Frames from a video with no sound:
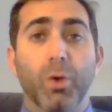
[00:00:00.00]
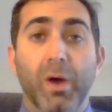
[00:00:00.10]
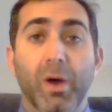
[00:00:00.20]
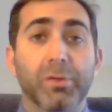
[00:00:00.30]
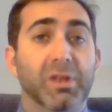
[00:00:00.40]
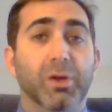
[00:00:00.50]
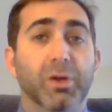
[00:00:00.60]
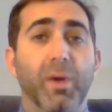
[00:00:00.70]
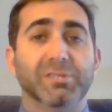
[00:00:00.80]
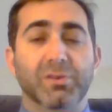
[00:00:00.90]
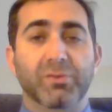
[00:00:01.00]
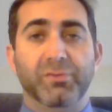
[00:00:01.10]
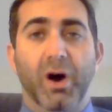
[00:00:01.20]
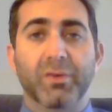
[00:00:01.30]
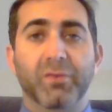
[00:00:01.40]
whether an equation
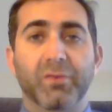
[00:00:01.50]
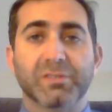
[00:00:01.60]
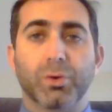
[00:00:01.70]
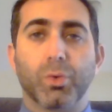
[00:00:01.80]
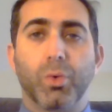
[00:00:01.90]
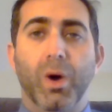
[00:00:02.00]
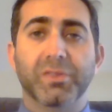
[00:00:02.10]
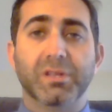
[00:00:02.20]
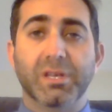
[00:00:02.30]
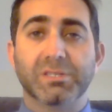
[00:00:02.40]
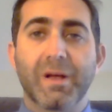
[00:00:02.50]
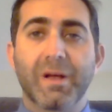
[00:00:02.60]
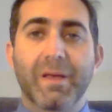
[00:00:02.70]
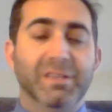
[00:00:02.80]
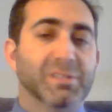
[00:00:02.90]
involving physical
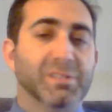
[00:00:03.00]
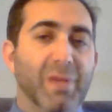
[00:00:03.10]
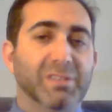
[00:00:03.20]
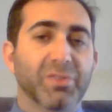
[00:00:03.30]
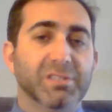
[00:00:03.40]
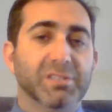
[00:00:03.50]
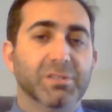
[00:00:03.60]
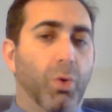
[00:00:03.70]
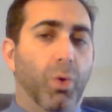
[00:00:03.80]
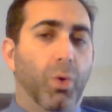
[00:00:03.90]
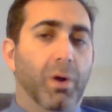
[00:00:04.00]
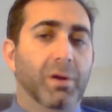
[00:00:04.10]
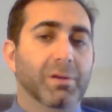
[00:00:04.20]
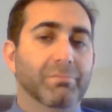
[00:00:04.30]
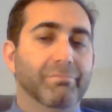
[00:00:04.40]
quantities is dimensionless
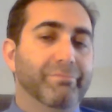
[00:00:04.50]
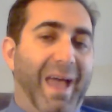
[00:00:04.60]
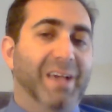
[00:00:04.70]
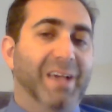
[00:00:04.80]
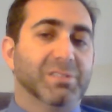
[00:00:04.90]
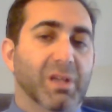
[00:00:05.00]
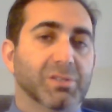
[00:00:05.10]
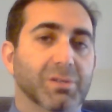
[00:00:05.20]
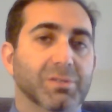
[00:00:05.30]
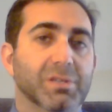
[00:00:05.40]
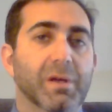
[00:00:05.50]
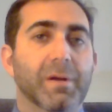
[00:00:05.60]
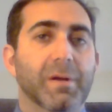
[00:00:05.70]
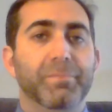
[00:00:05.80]
or has dimensions.